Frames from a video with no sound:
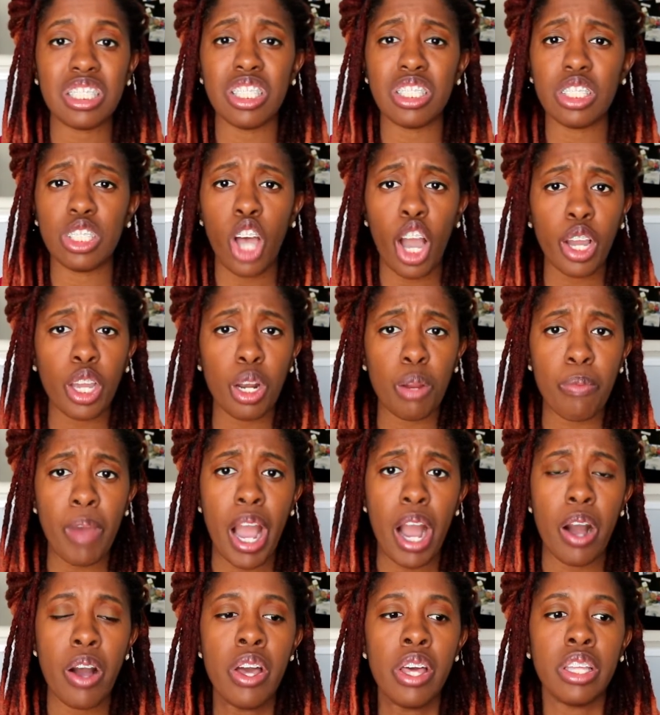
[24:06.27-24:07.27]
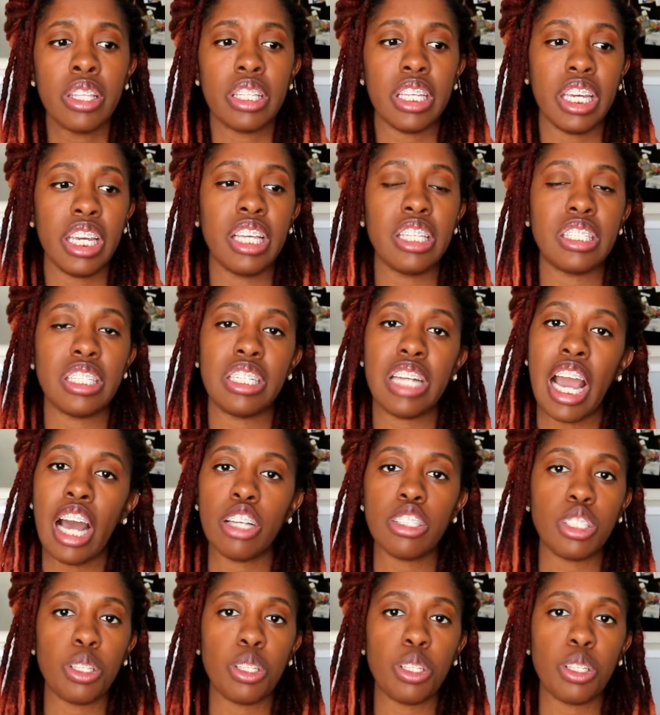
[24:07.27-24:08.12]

just talking about the ins and outs